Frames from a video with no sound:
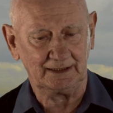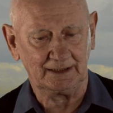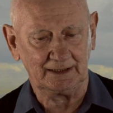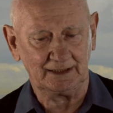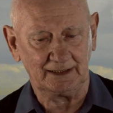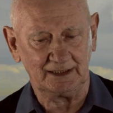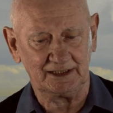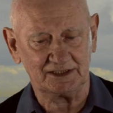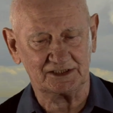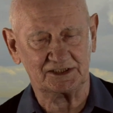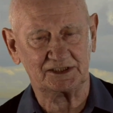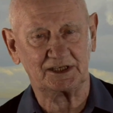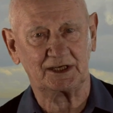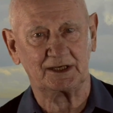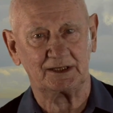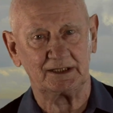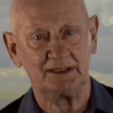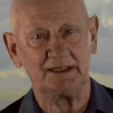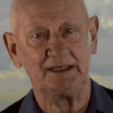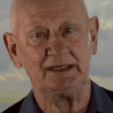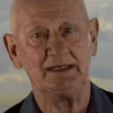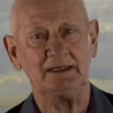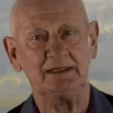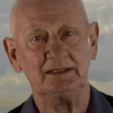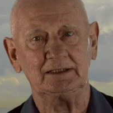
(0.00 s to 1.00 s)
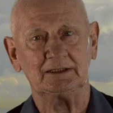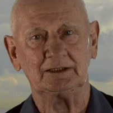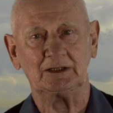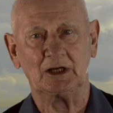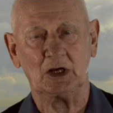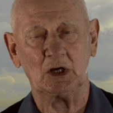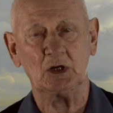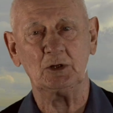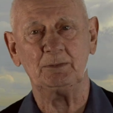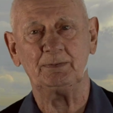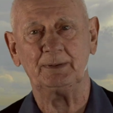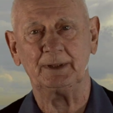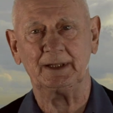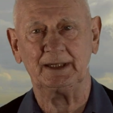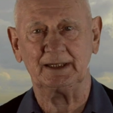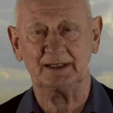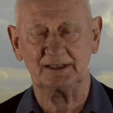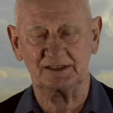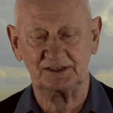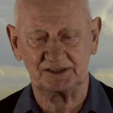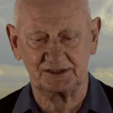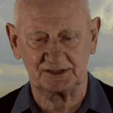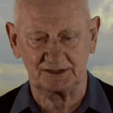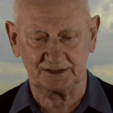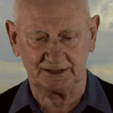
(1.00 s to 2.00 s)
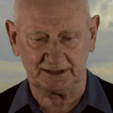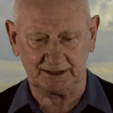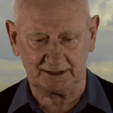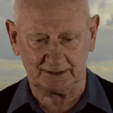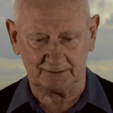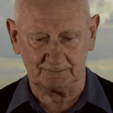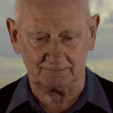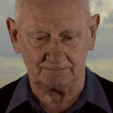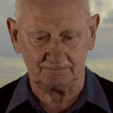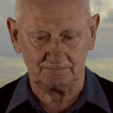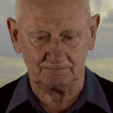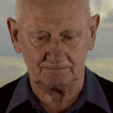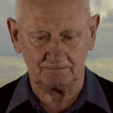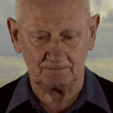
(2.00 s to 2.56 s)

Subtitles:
his key opening scene.